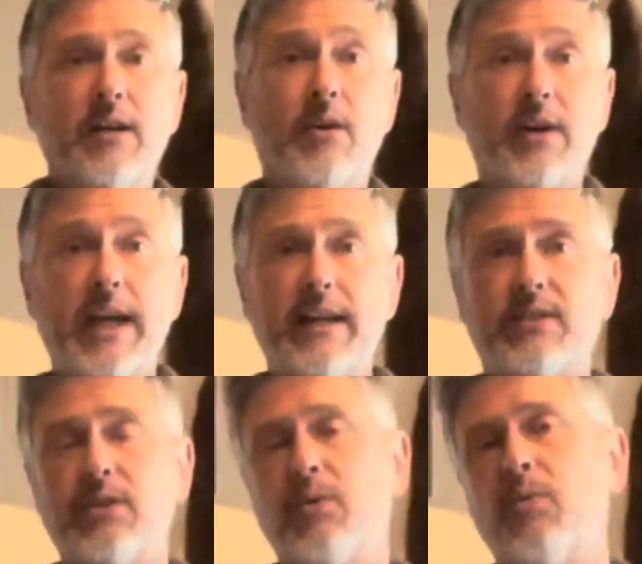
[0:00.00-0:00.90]
Okay,
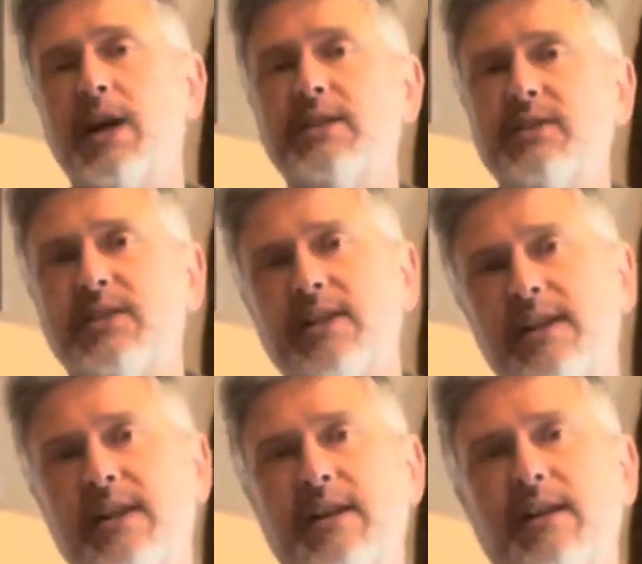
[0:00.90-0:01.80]
so once
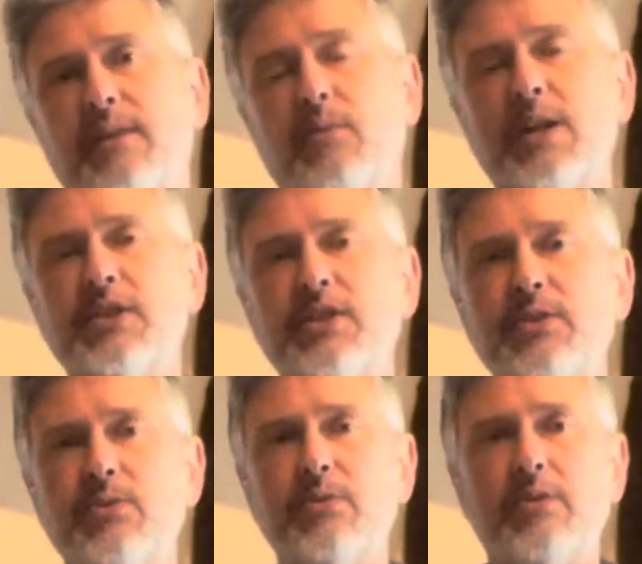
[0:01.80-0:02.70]

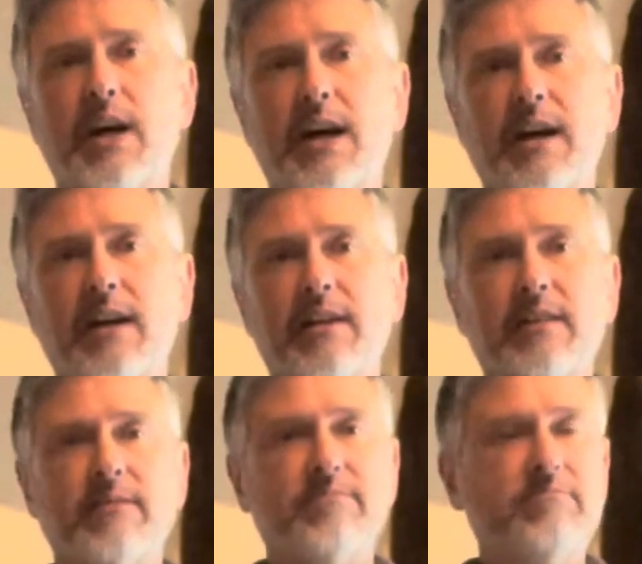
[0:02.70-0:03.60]
you
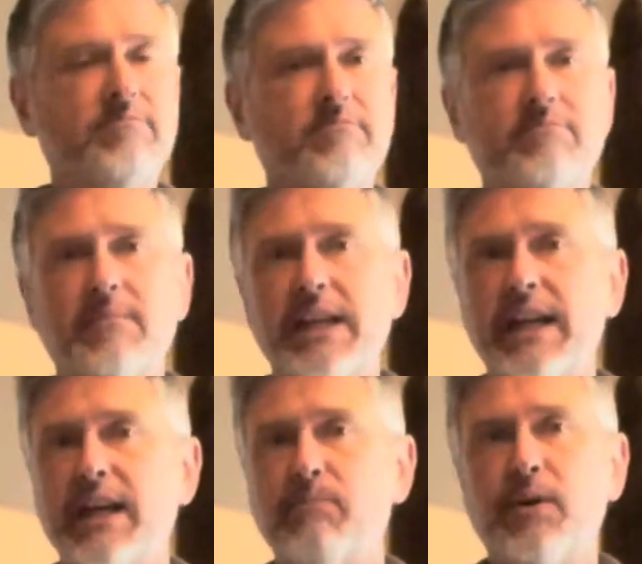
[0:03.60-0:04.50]
are
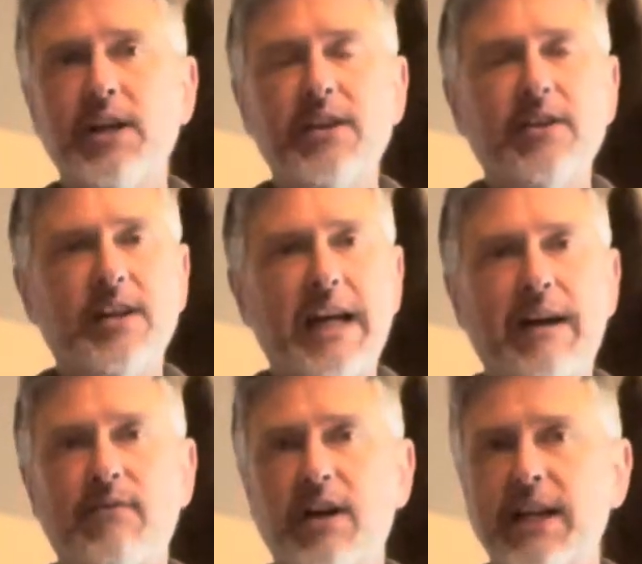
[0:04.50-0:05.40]
getting pretty good
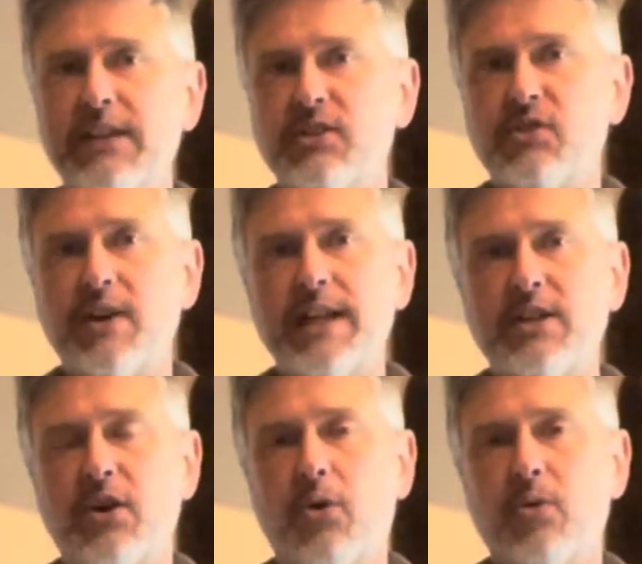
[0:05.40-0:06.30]
at running straight
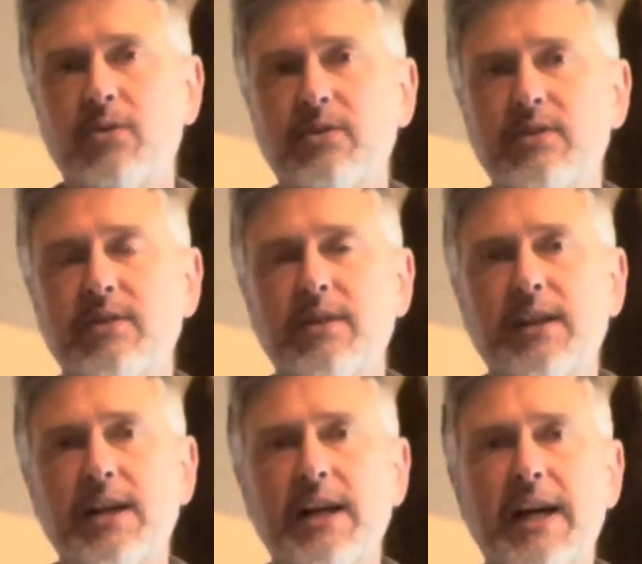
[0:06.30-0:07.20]
tones,
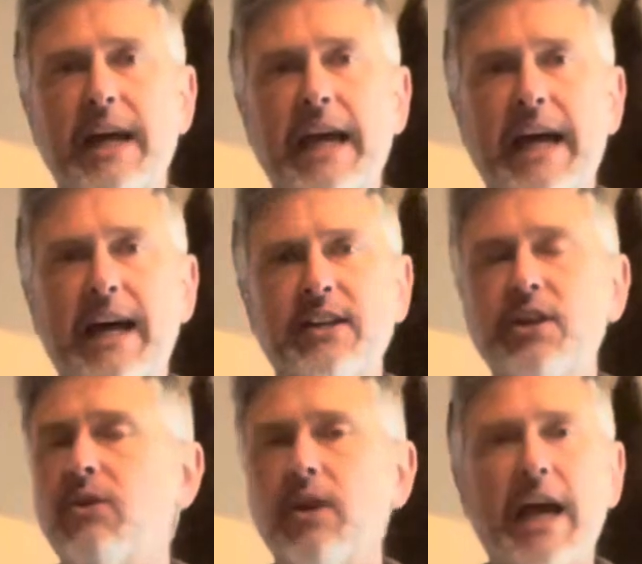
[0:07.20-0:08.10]
and you
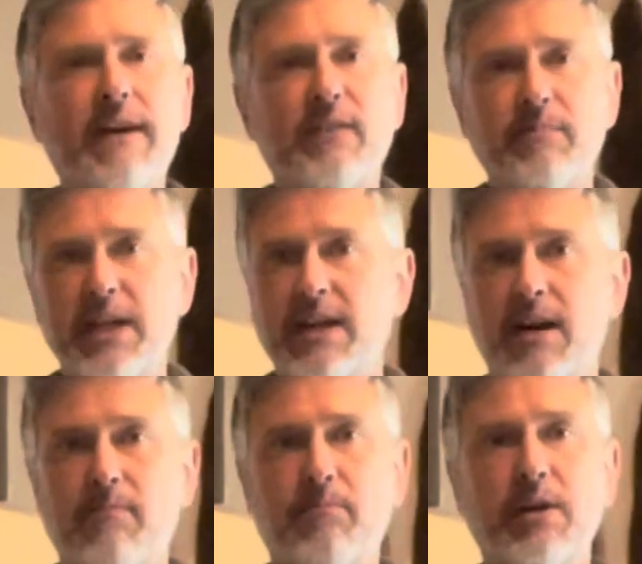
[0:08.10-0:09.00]
don't have to
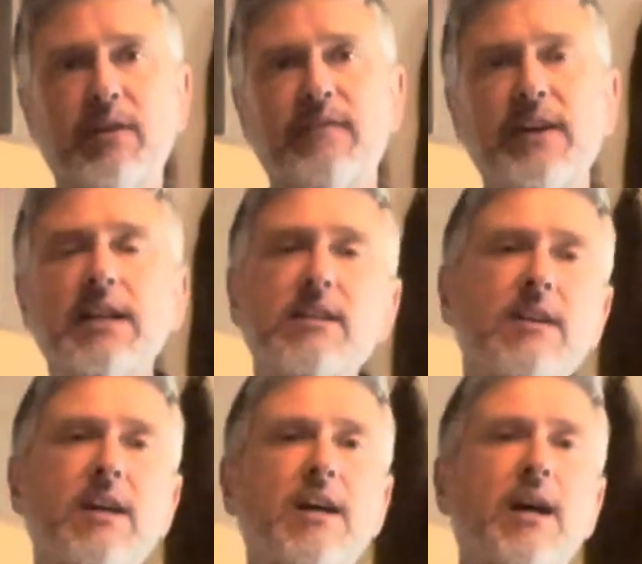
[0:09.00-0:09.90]
become perfect,
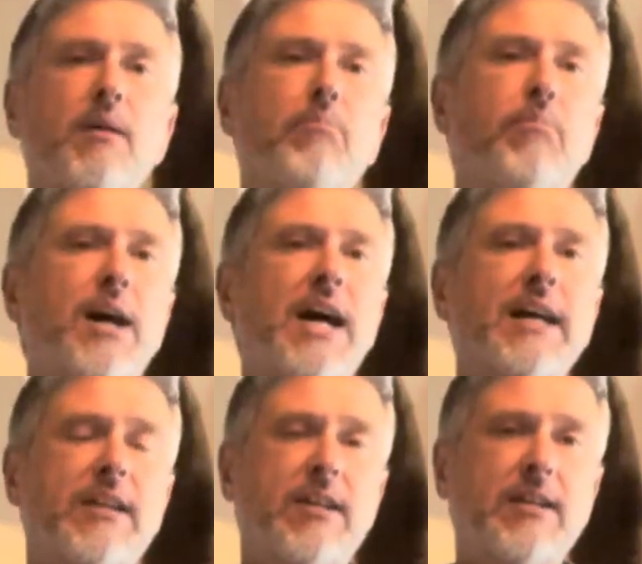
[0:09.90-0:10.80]

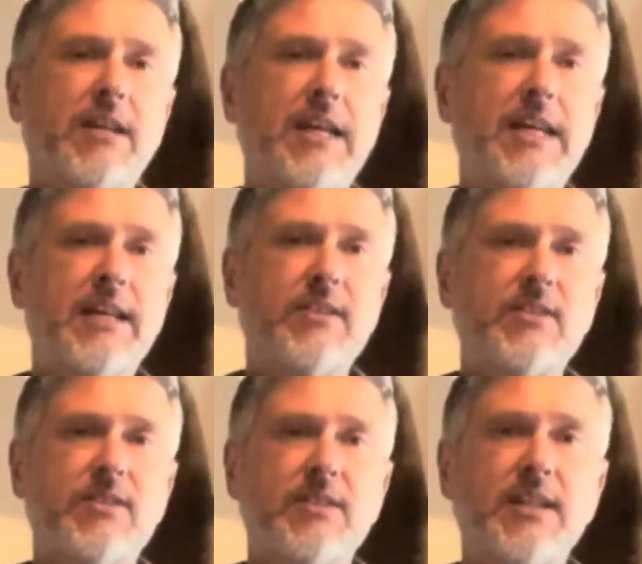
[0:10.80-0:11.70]
but
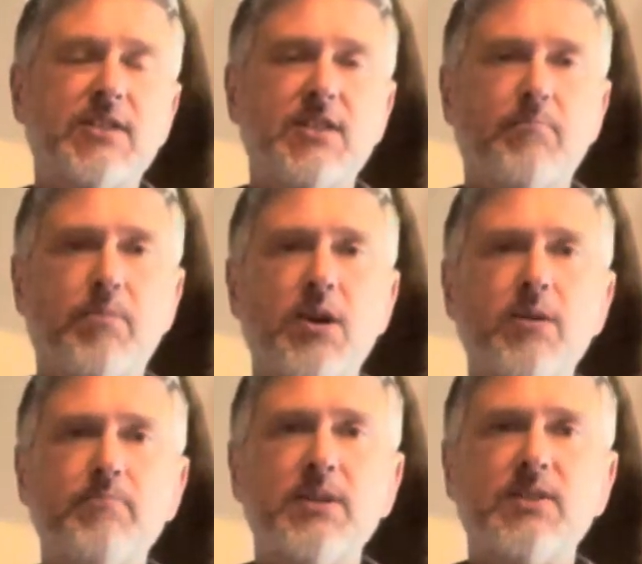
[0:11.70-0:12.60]
it's the
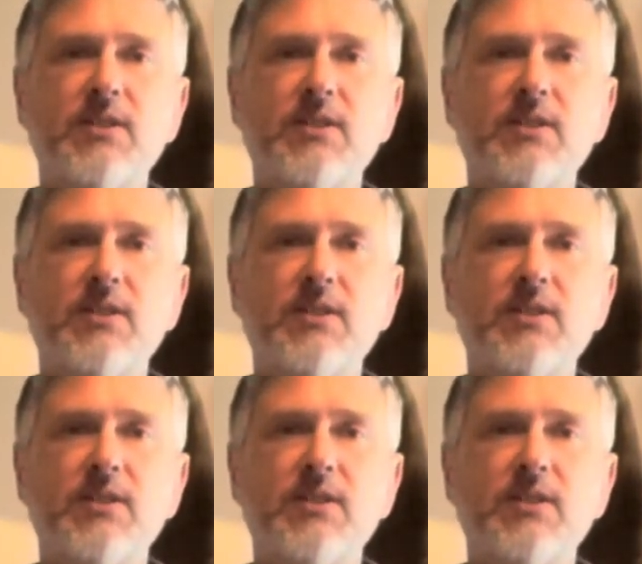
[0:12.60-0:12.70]
purpose